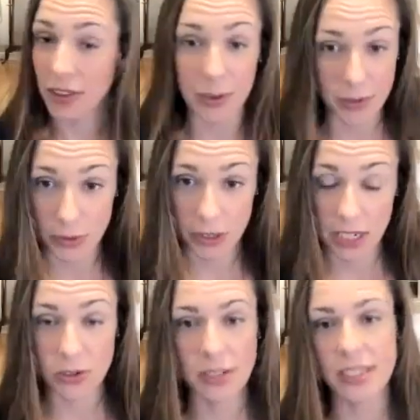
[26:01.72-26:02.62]
that was really
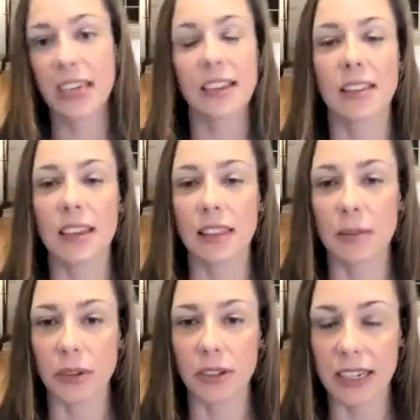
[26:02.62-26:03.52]
interesting in the
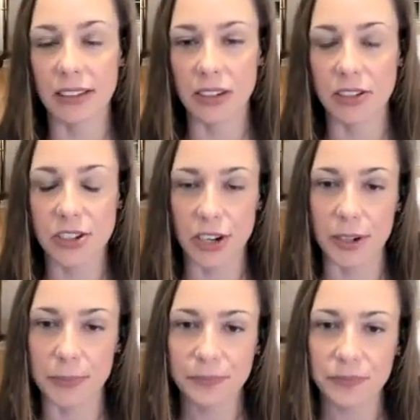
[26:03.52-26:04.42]
bullying
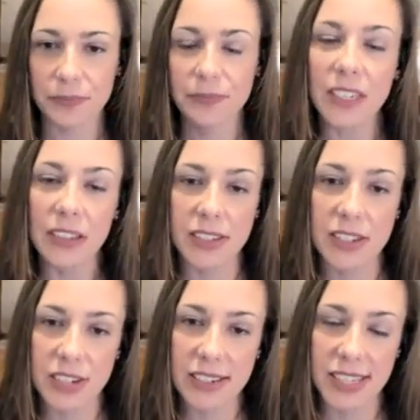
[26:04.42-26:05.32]
literature that
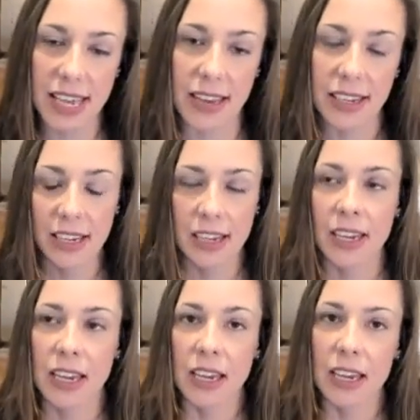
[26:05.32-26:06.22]
suggests that
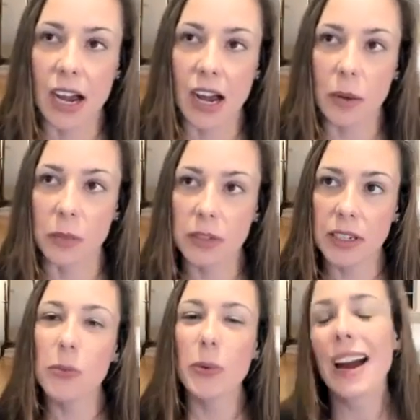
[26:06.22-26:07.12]

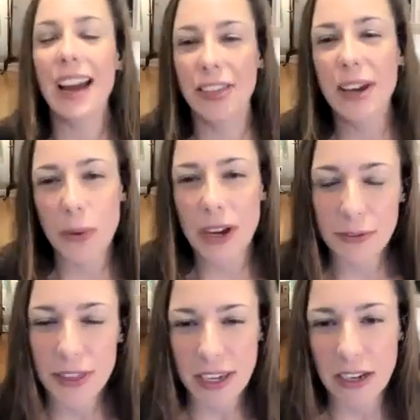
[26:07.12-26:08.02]
I think we
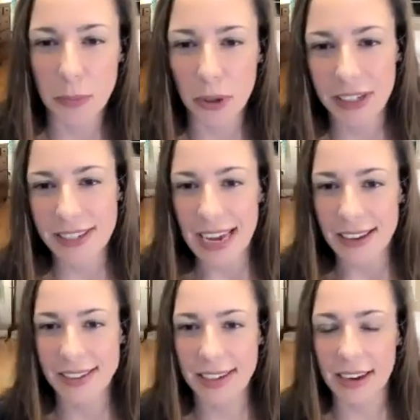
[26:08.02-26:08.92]
often think of bullies
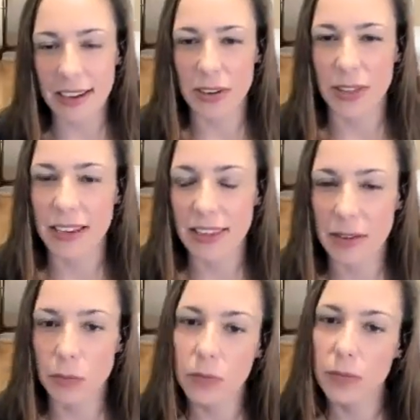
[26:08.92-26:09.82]
as,
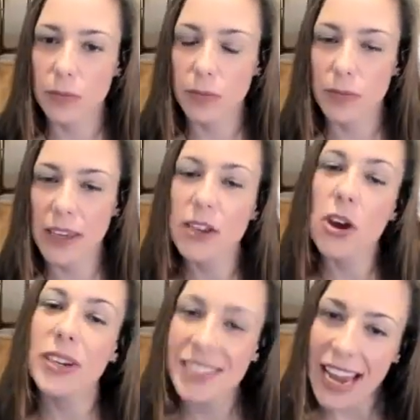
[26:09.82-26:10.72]
they
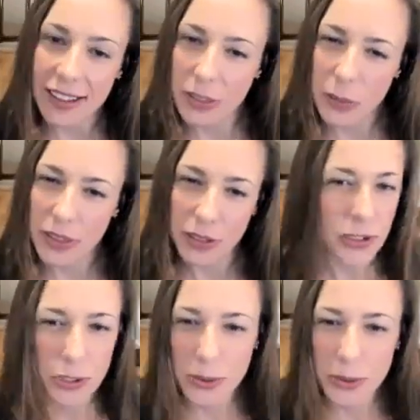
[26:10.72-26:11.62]
know exactly what they're
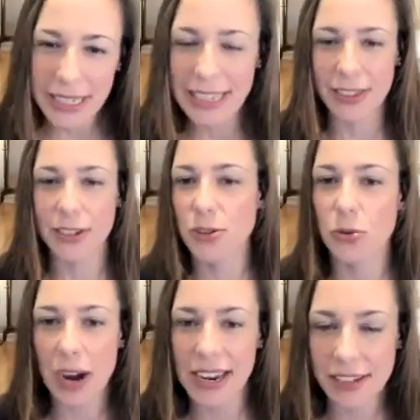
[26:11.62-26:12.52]
doing, and they're
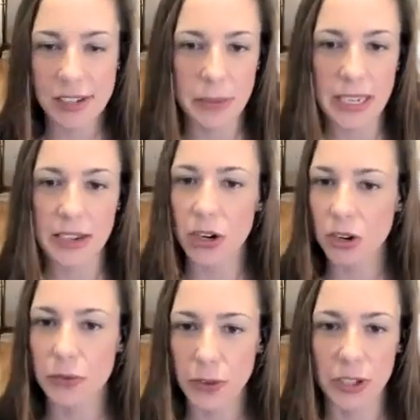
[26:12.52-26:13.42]
trying to be
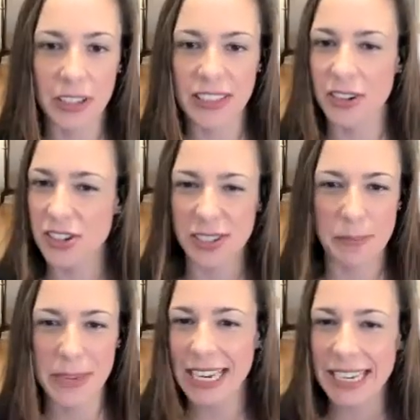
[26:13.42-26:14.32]
hurtful, and they're just
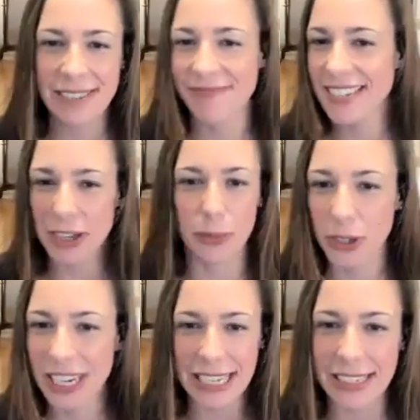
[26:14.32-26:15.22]
mean, terrible
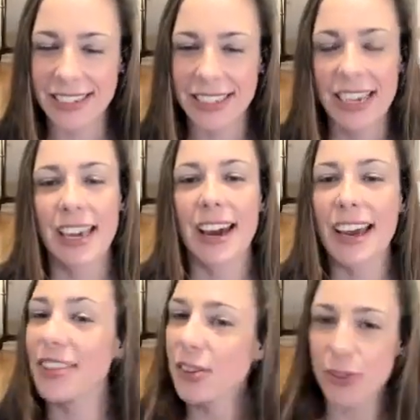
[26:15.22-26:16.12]
kids.
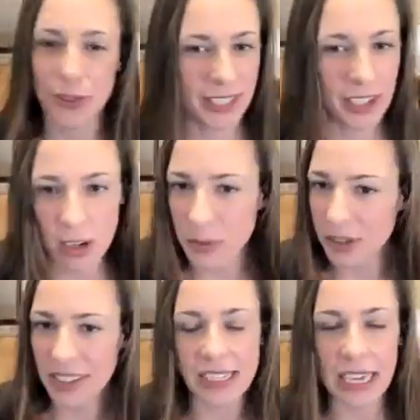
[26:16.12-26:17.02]
And there certainly are
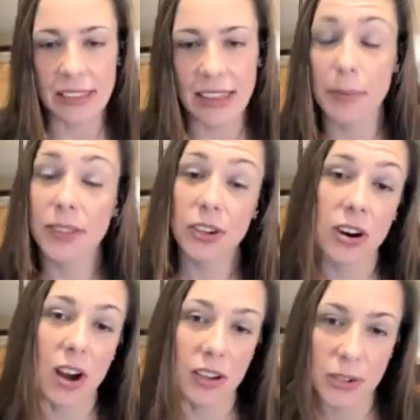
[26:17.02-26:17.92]
bullies like that, but there
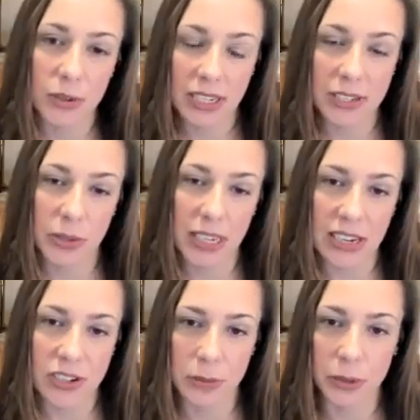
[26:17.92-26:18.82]
are also kids who
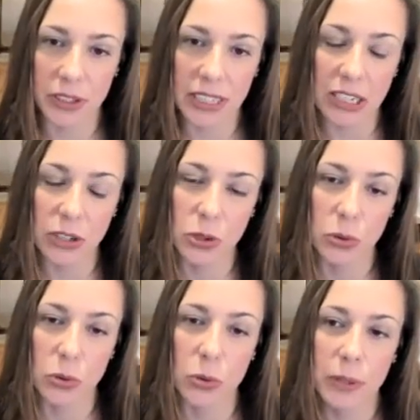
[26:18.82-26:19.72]
engage in bullying
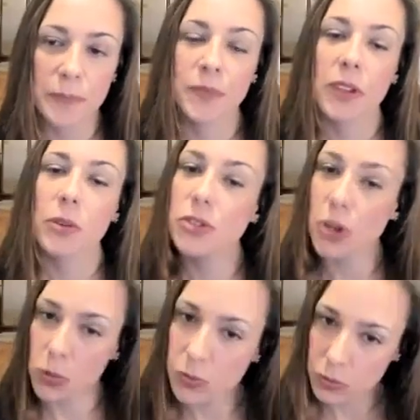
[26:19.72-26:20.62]
who
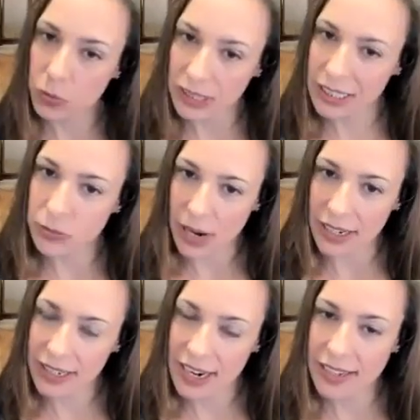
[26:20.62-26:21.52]
don't really
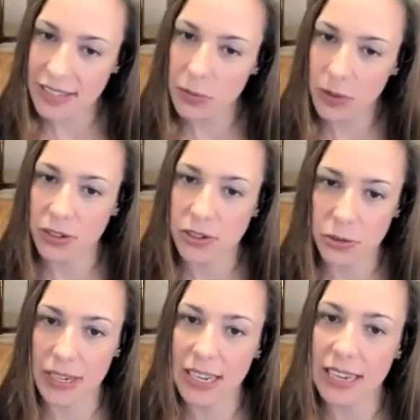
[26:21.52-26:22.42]
recognize that what they're
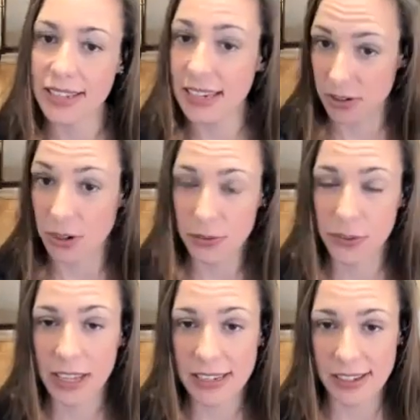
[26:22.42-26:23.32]
doing is as
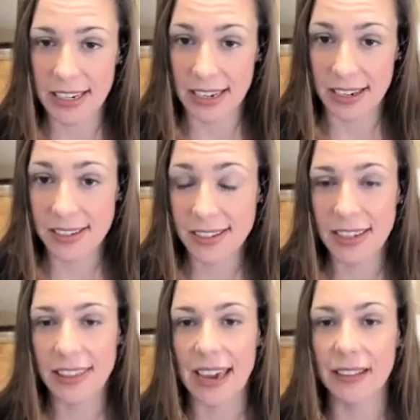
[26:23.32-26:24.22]
hurtful as it is.
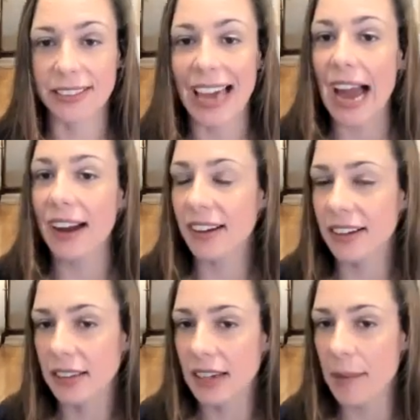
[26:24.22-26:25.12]
They lack
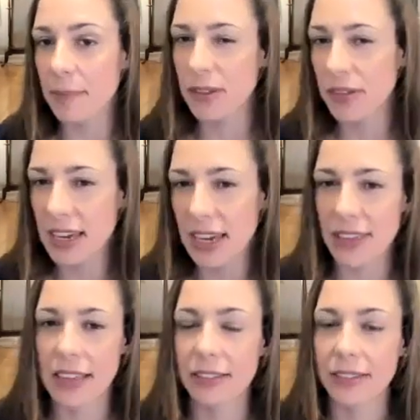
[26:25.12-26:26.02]
empathy,
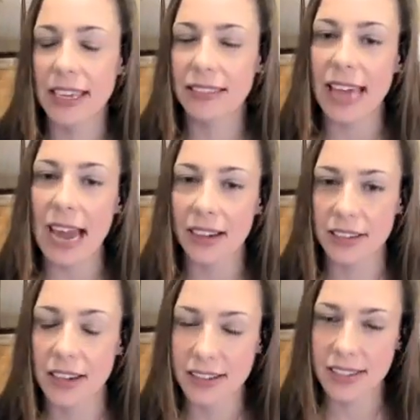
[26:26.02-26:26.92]
and they lack
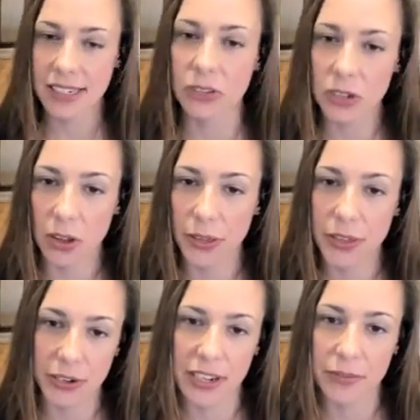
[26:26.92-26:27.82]
a skill called
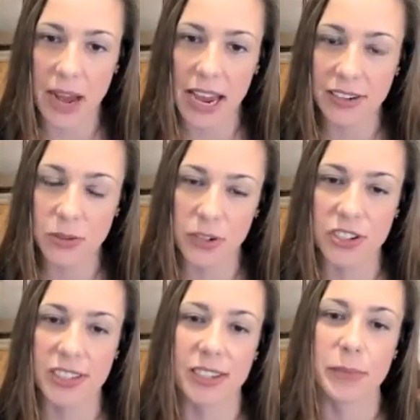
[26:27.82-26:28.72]
theory of mind, which
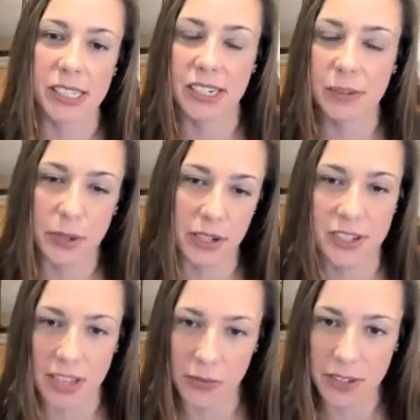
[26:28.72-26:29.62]
is the ability to put
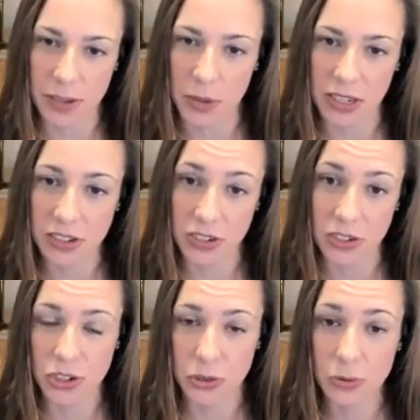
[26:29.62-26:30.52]
yourself in someone else's
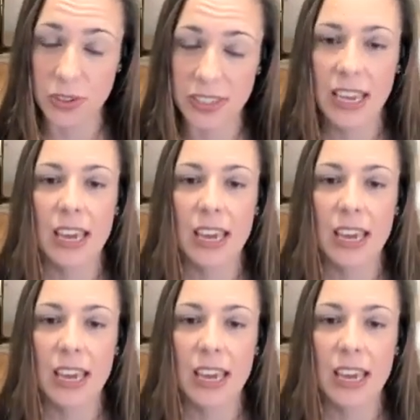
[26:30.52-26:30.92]
shoes.